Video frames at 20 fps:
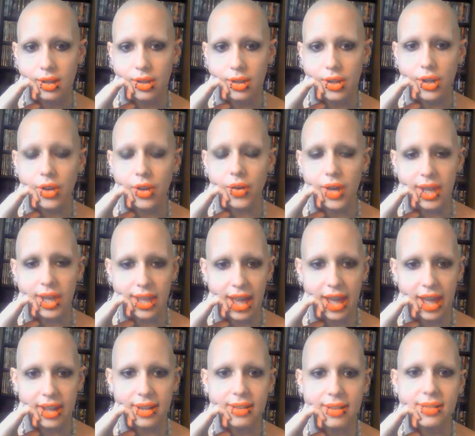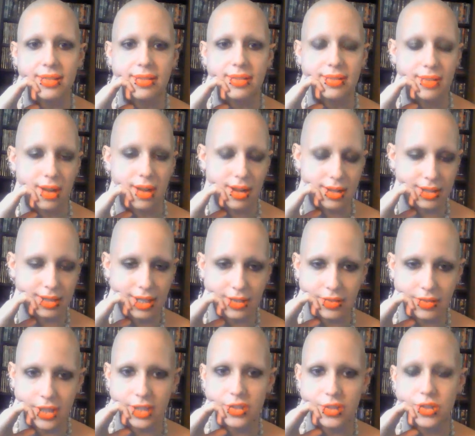you know, again, not a
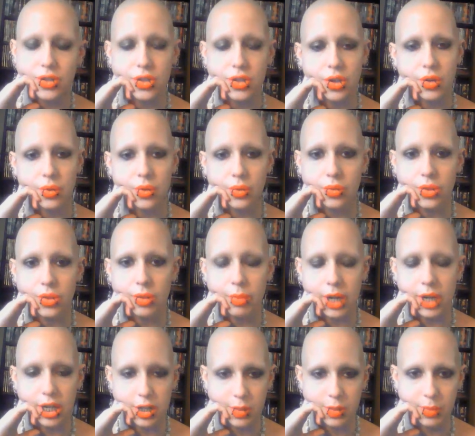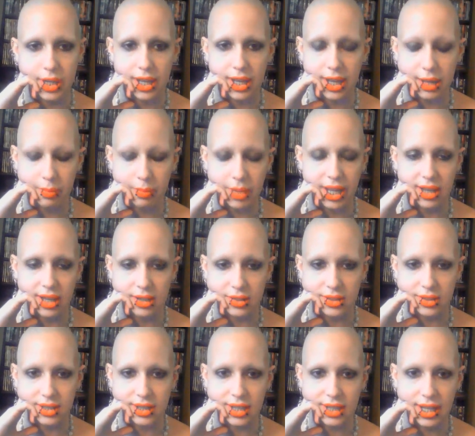live-in, so the punishment can't be
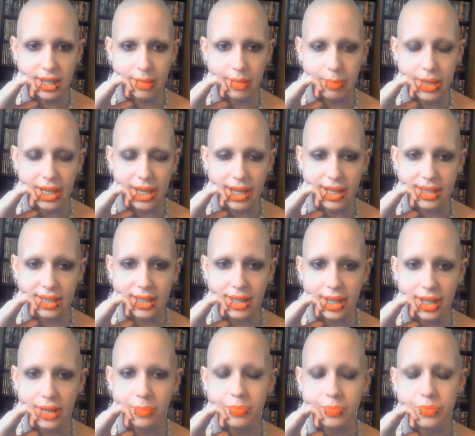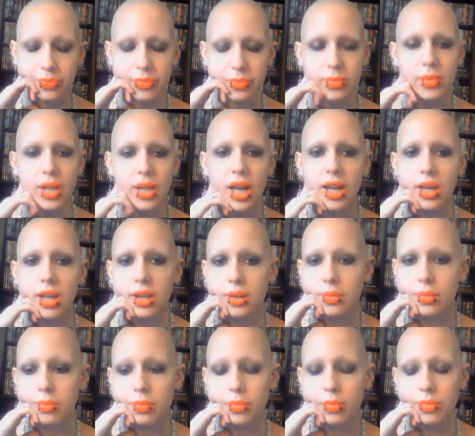handled immediately.
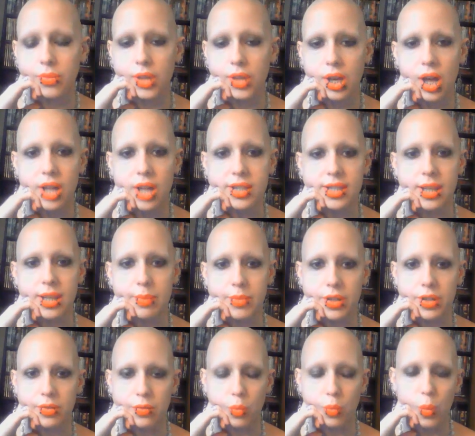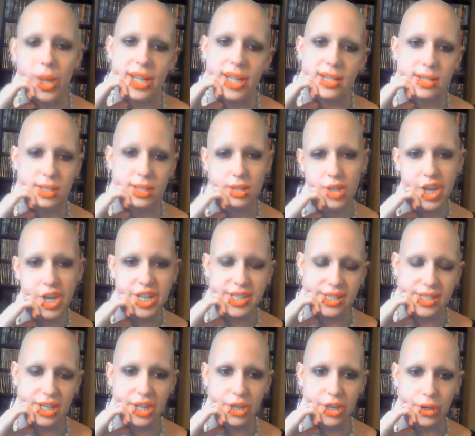The concept of wait until I
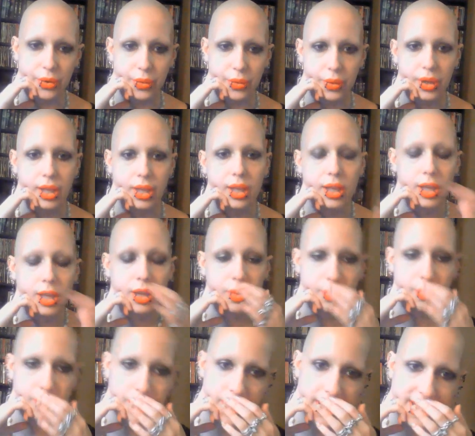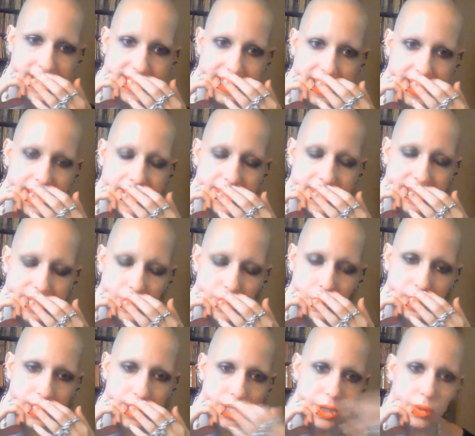see you, because again, that's
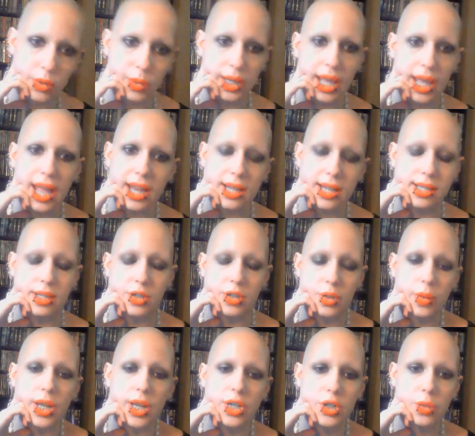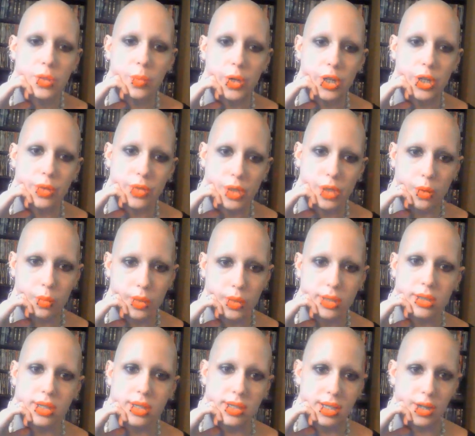going to create a situation where you don't
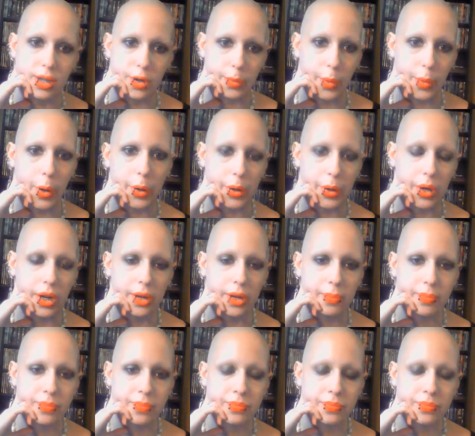want to see your partner.